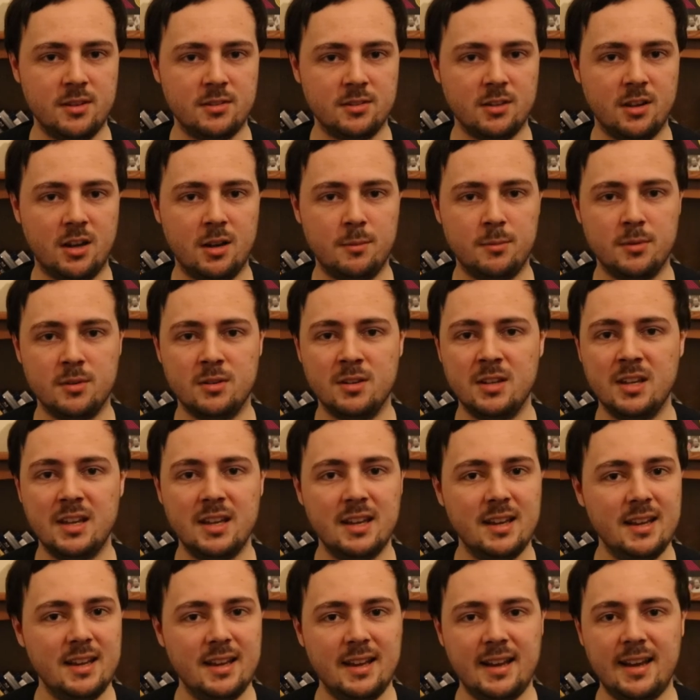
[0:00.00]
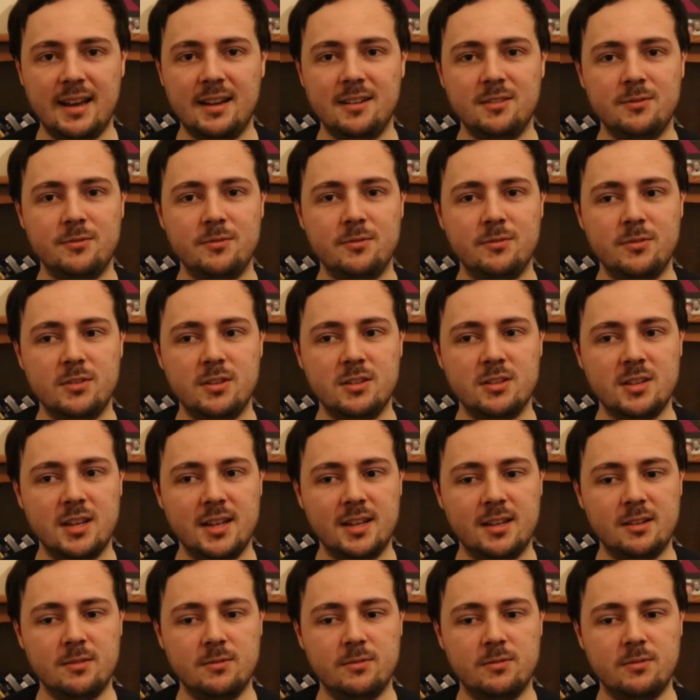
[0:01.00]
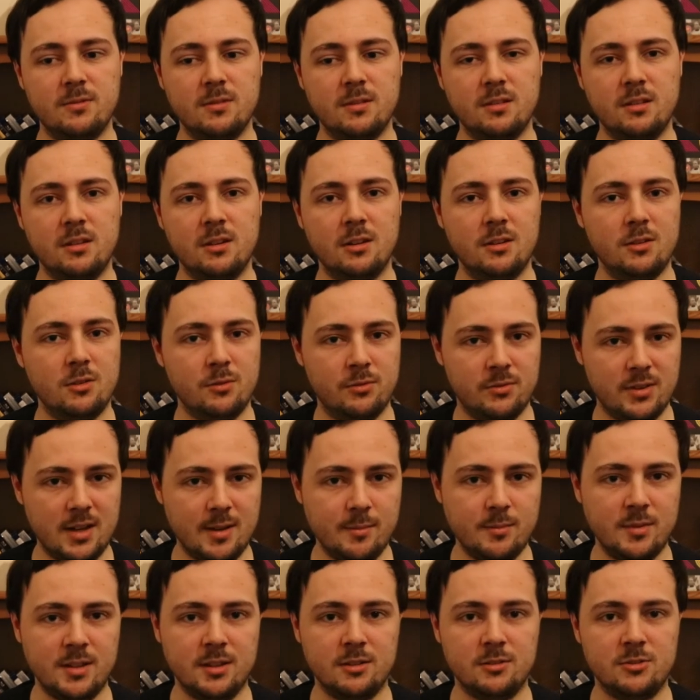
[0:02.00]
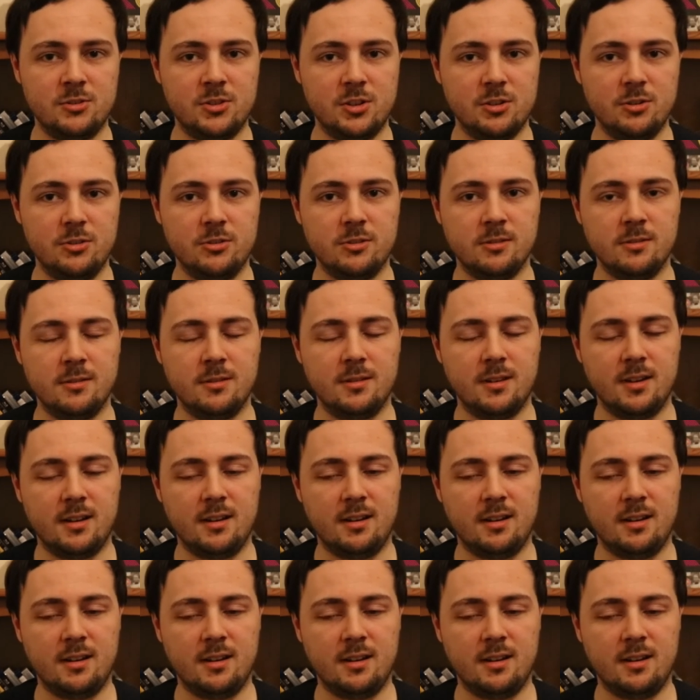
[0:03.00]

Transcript: this up and for the sake of, you know, your family, your children,